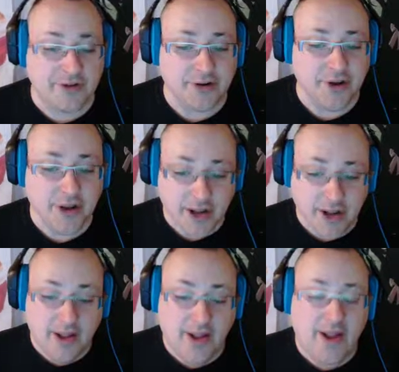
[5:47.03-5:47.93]
it.
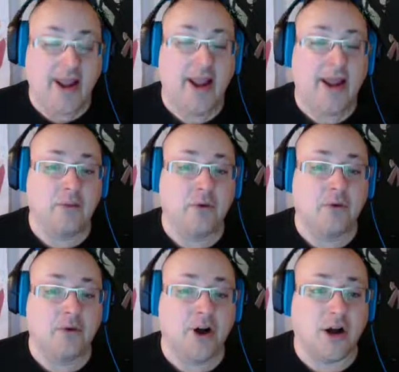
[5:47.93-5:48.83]
It
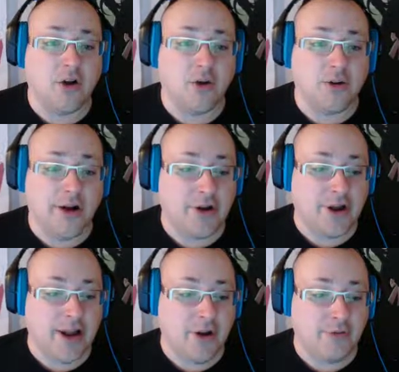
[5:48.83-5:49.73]
will call down a
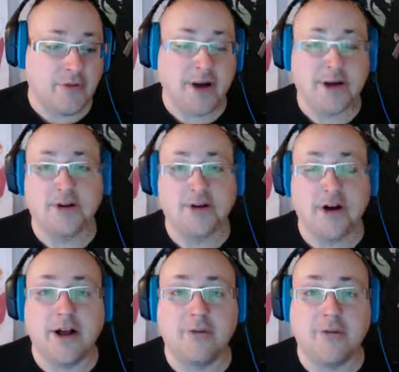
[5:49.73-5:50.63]
hellfire
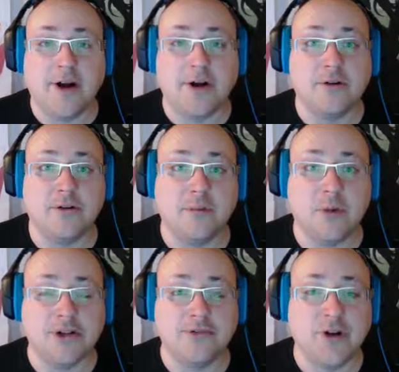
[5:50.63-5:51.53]
of a
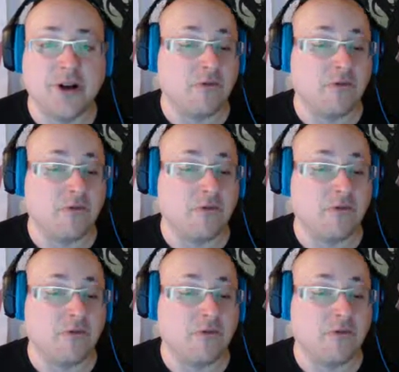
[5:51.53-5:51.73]
bunch of fucking